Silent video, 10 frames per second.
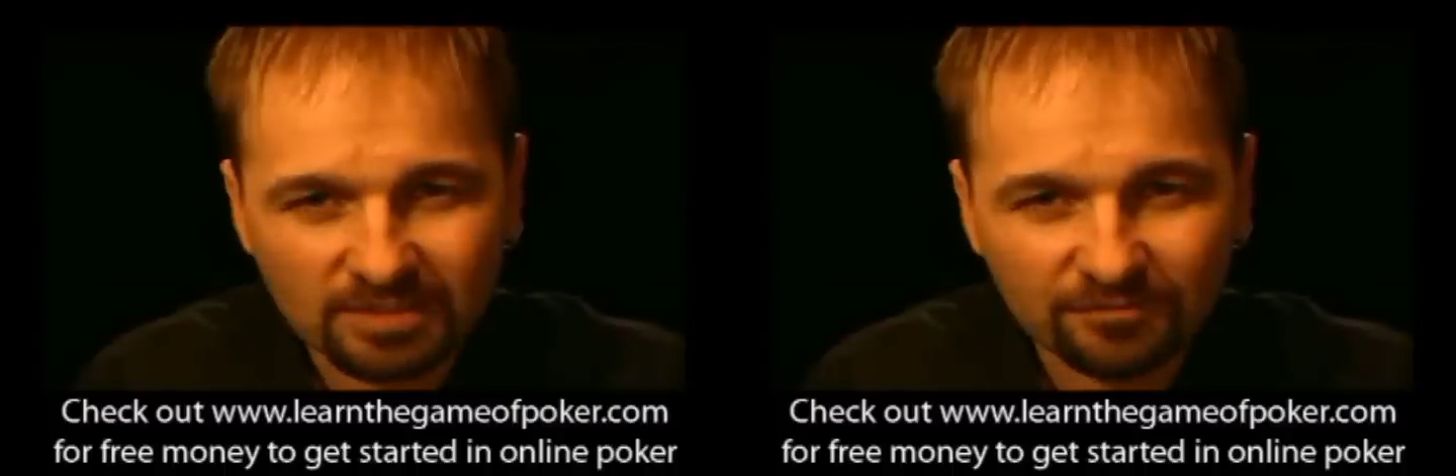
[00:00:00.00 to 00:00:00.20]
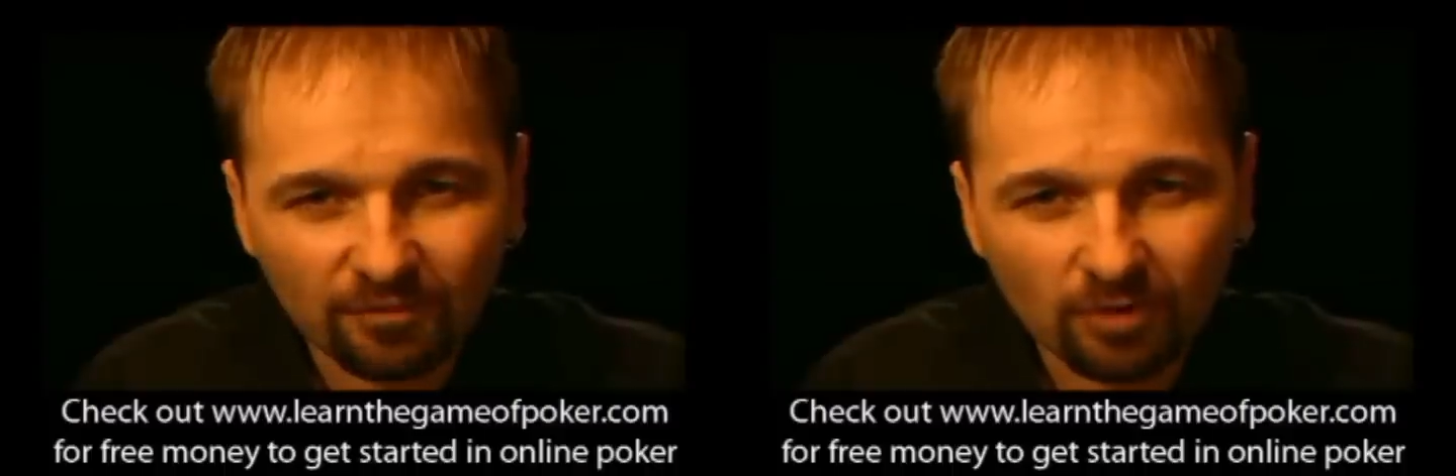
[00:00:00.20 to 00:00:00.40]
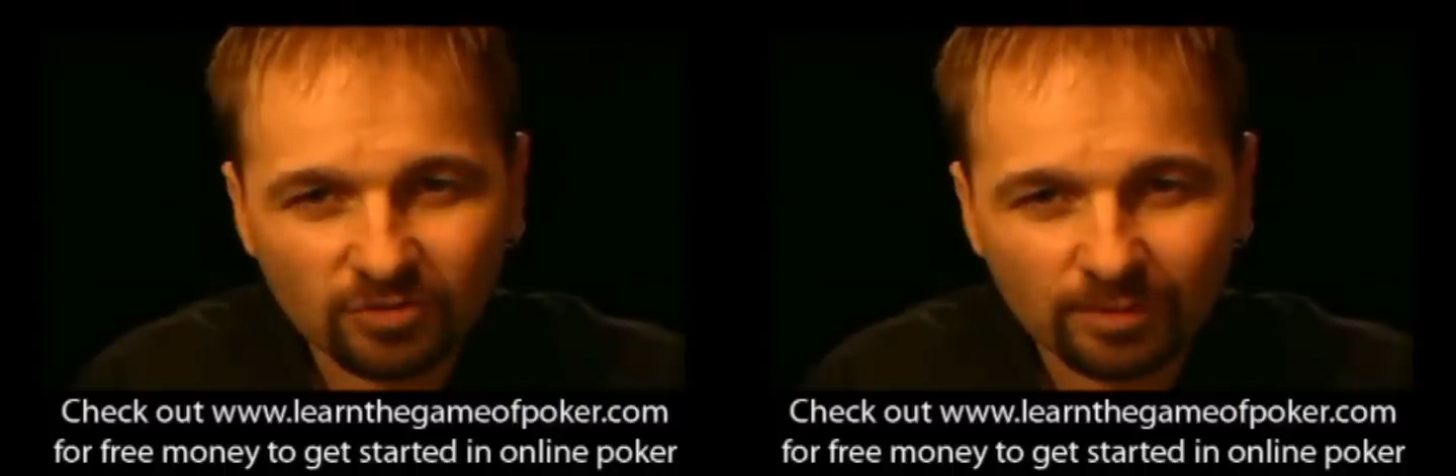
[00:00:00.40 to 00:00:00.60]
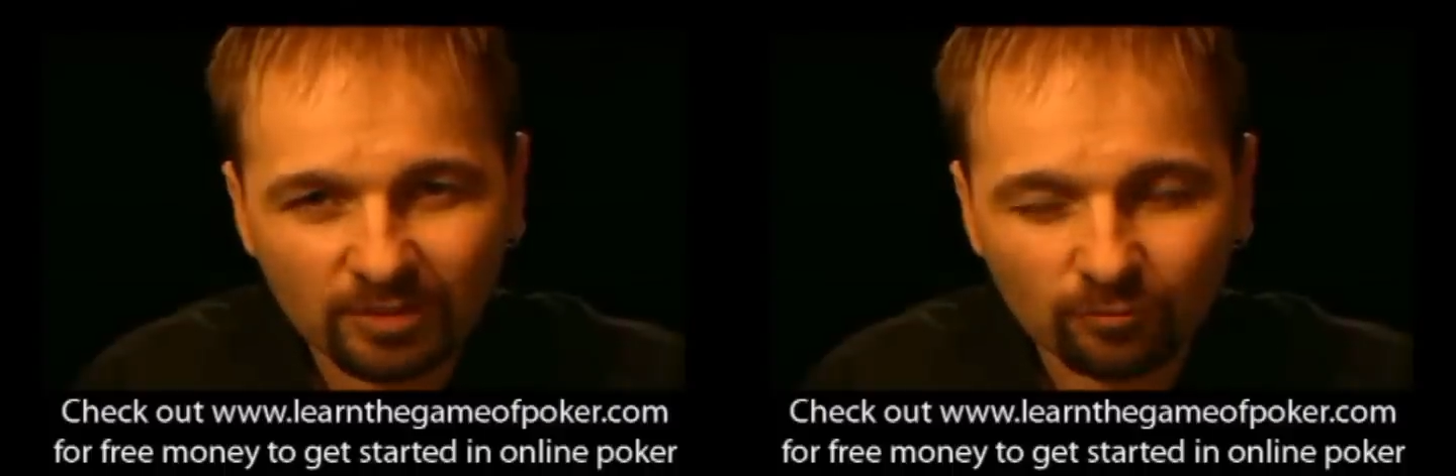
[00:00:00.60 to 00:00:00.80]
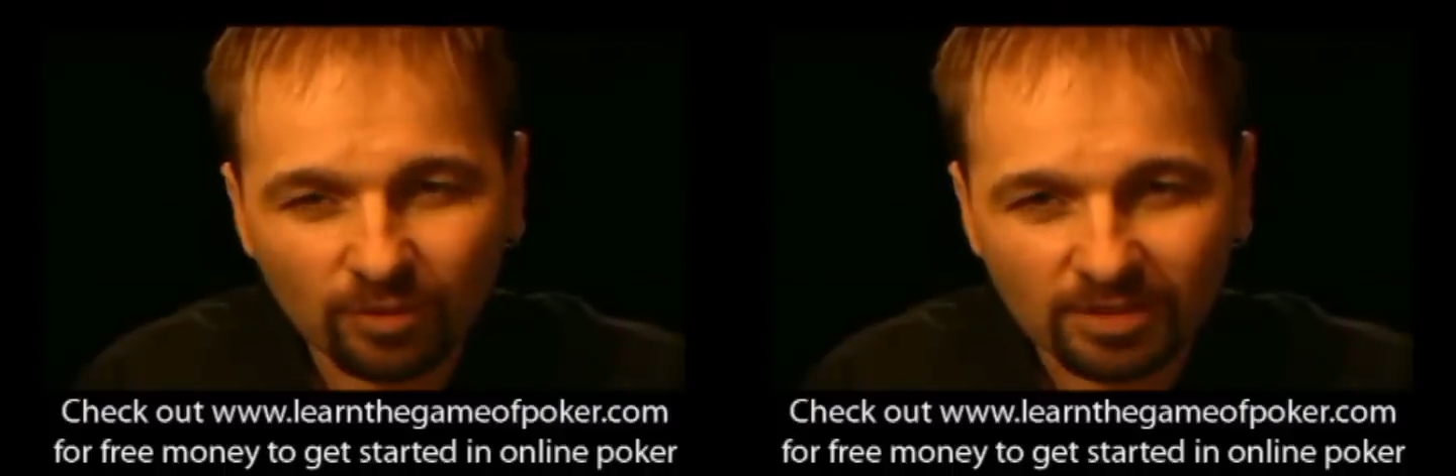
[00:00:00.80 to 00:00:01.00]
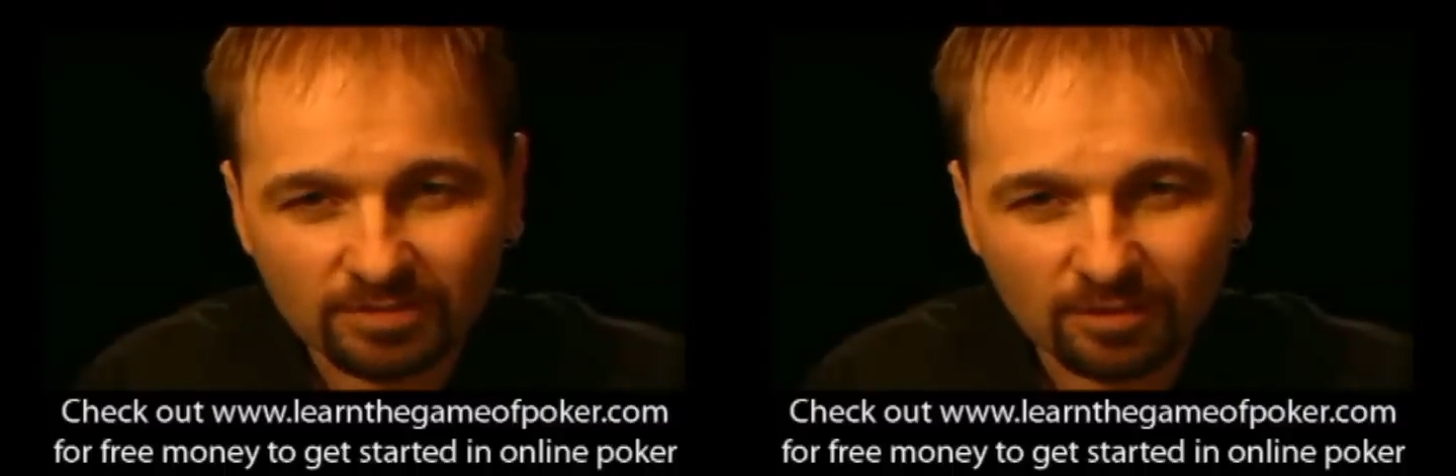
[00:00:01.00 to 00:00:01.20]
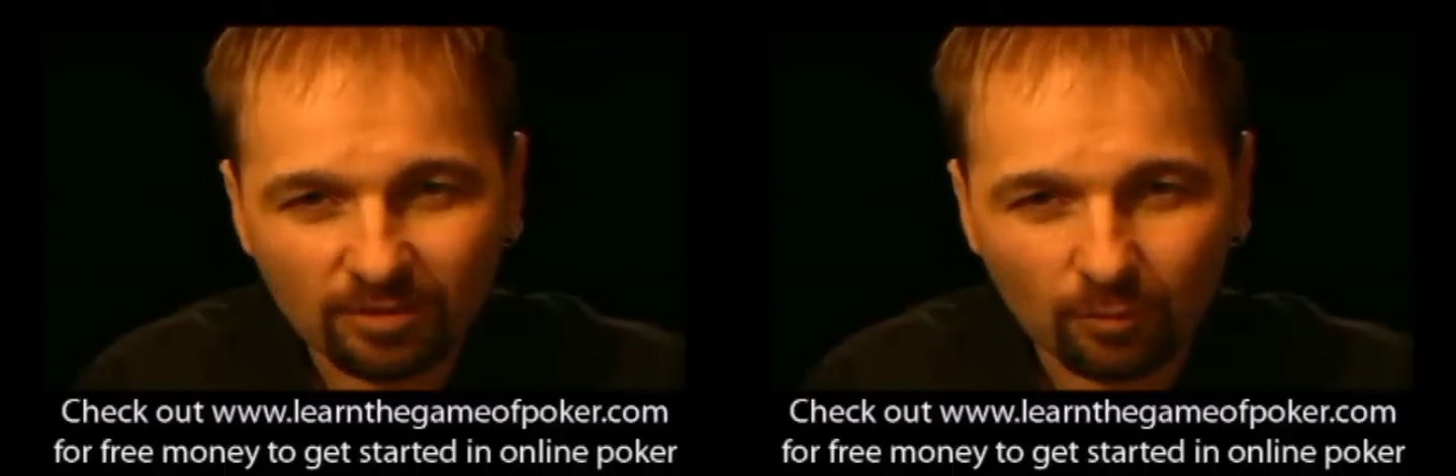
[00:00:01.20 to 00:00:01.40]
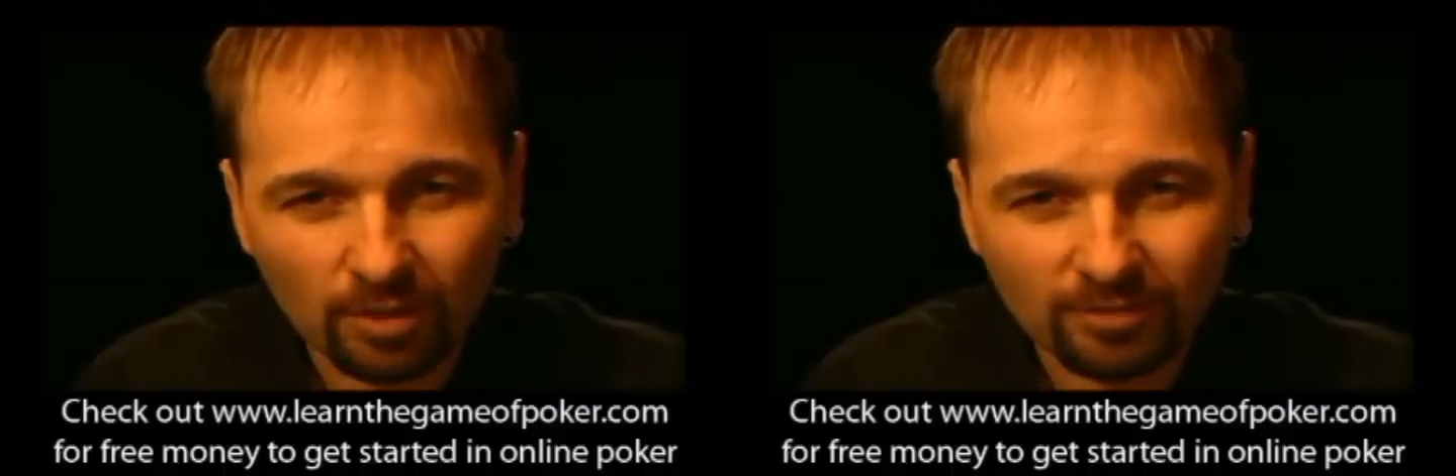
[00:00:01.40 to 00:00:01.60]
I see far too many rookies
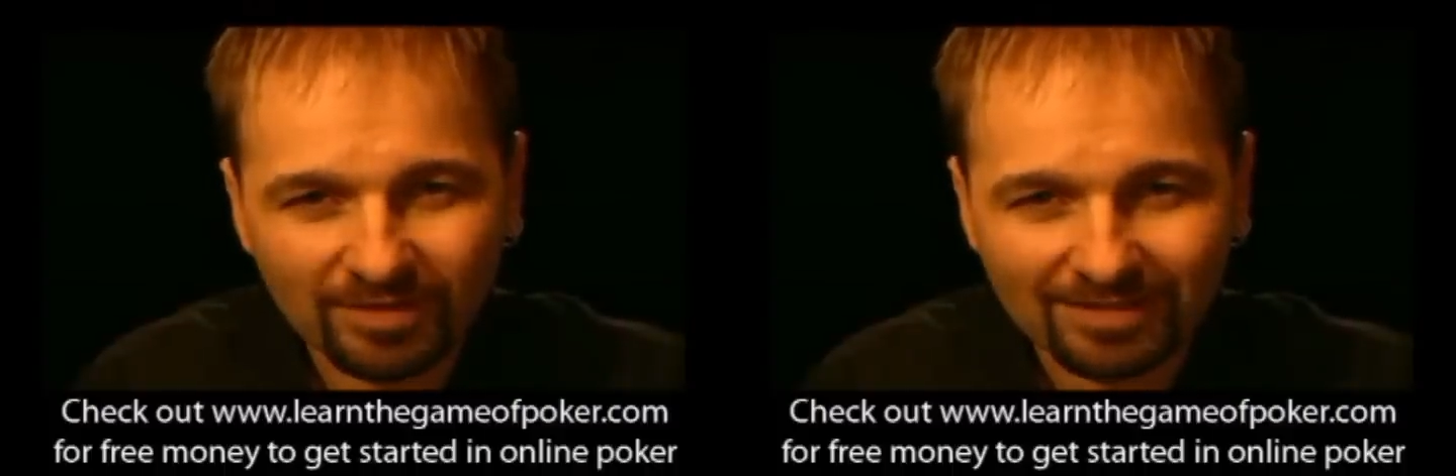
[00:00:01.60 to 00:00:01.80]
throwing out